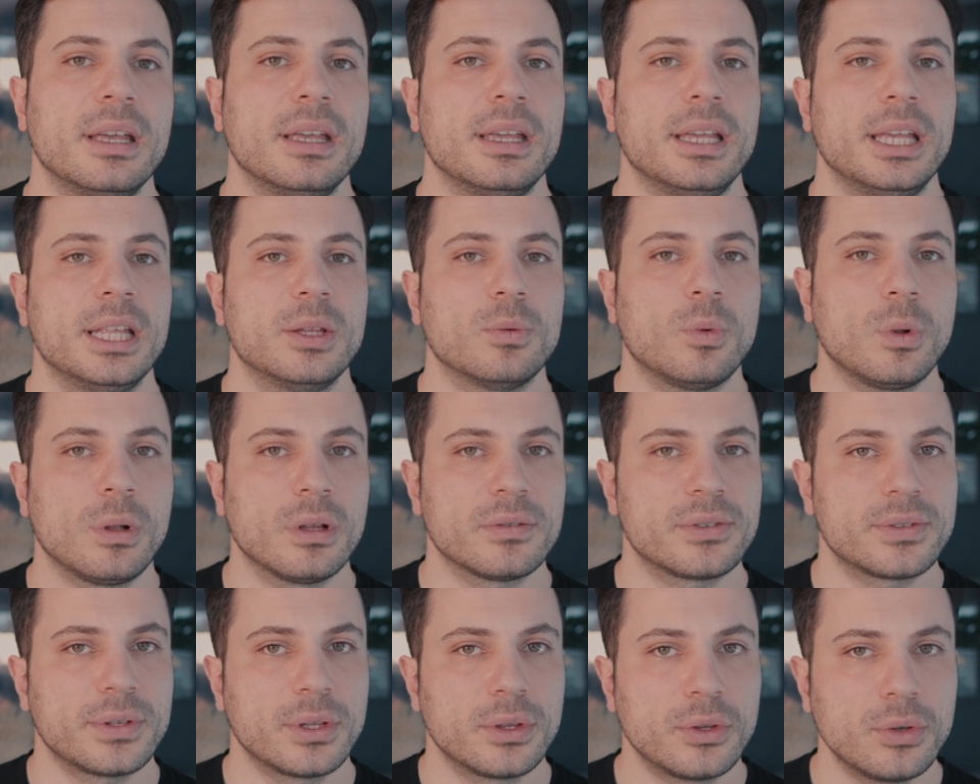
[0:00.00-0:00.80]

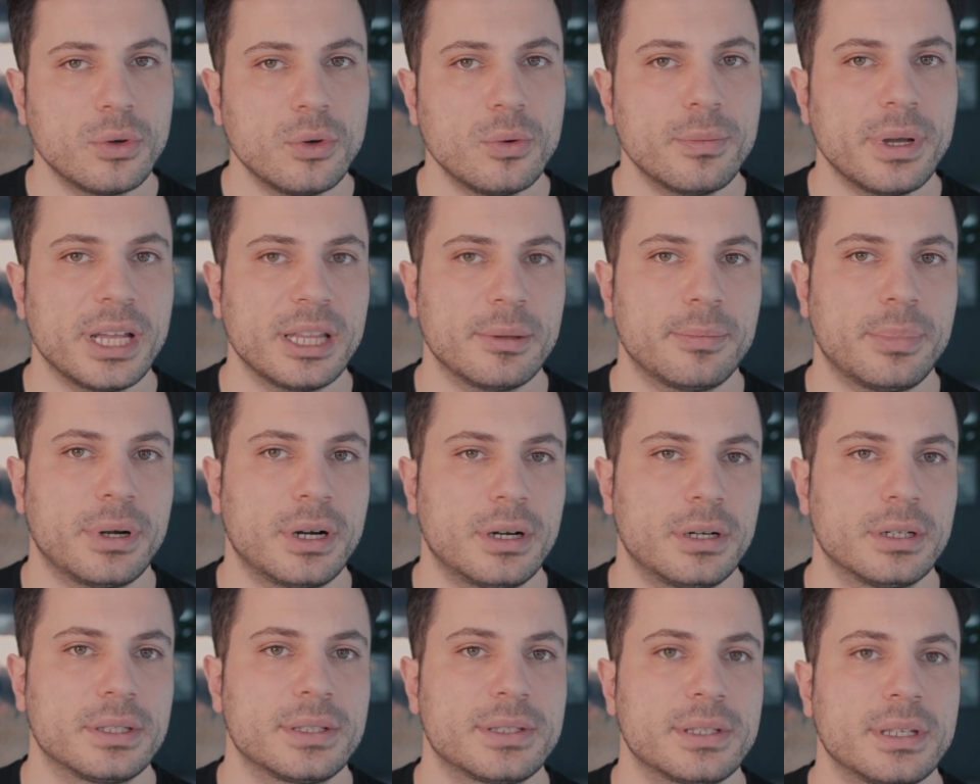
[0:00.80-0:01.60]
involves two main
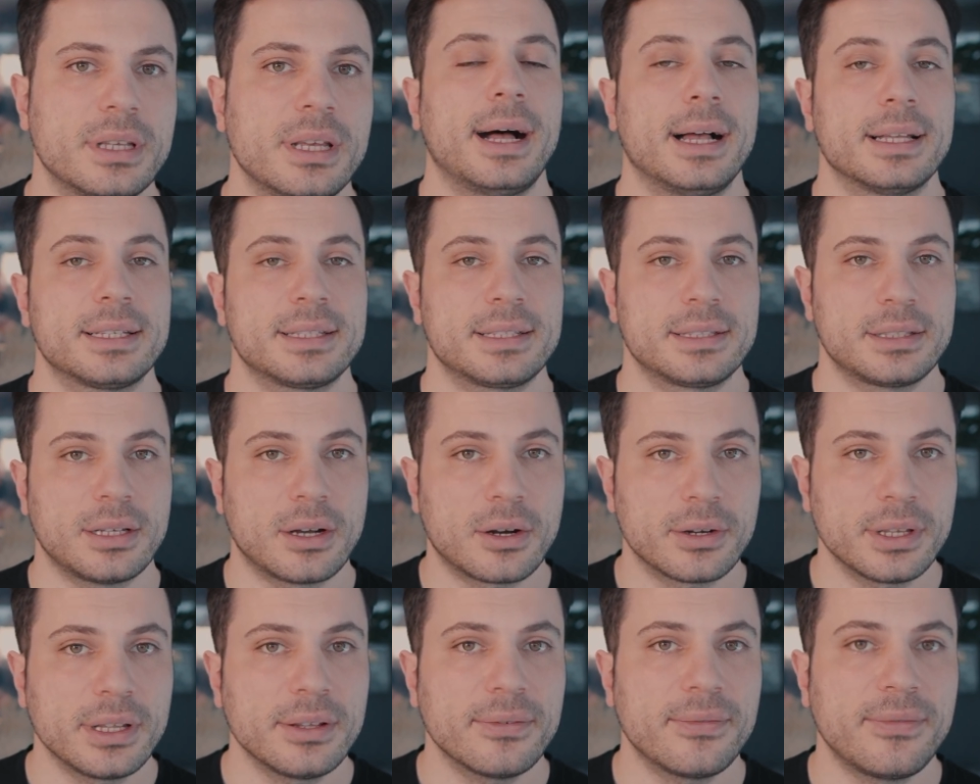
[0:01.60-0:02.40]
parts: a
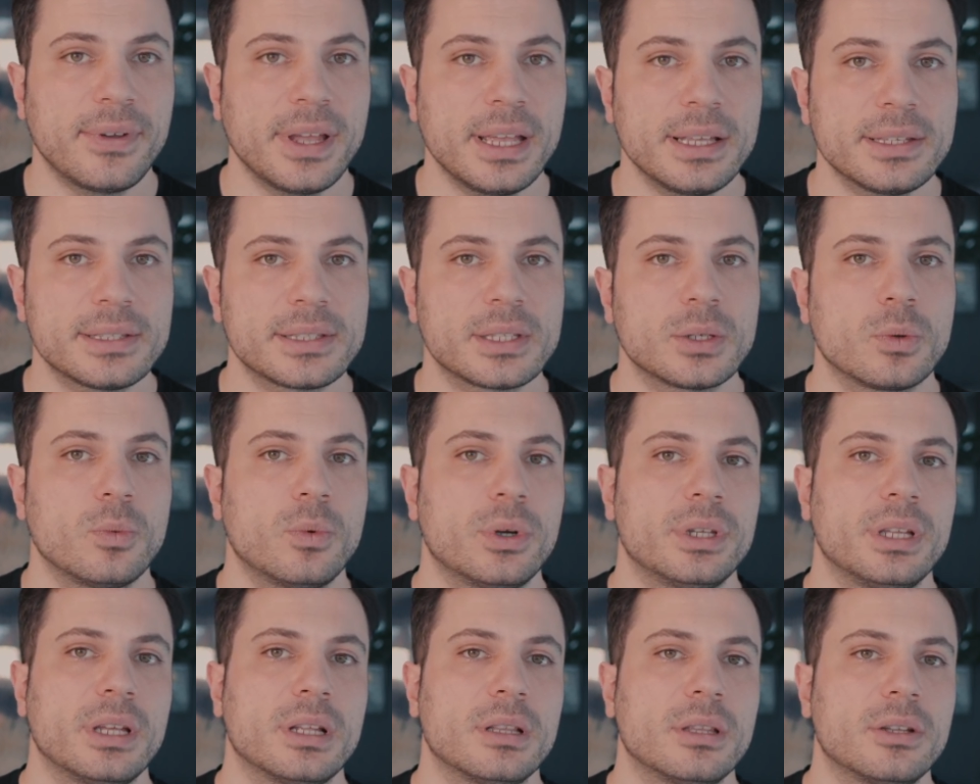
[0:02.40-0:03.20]
starting phase where
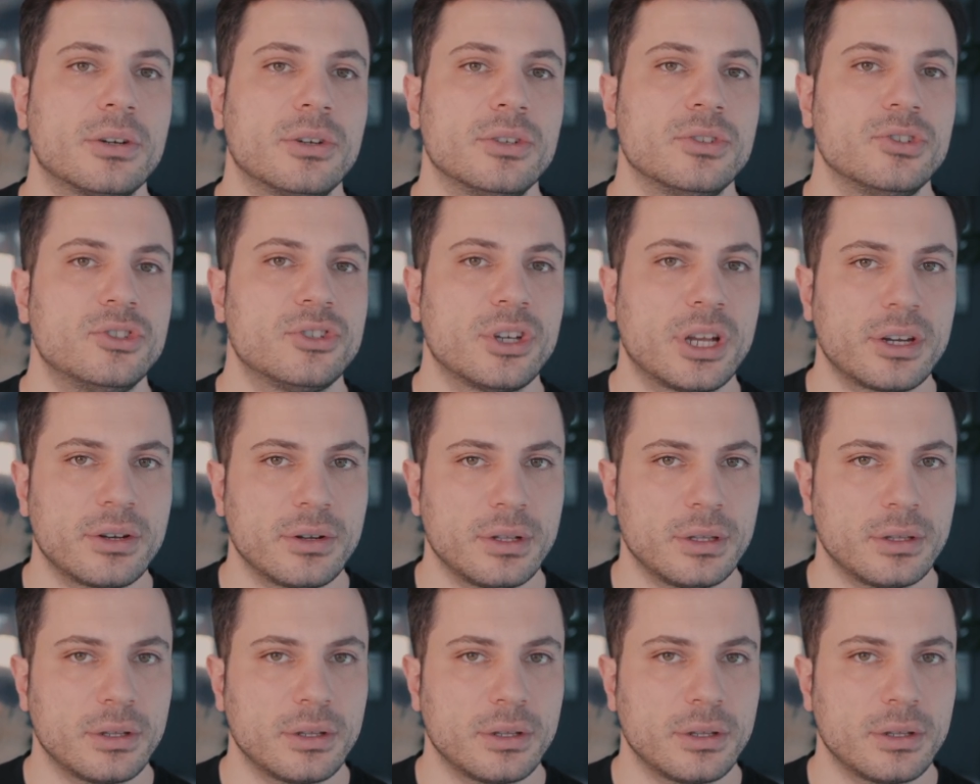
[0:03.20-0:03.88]
they learn general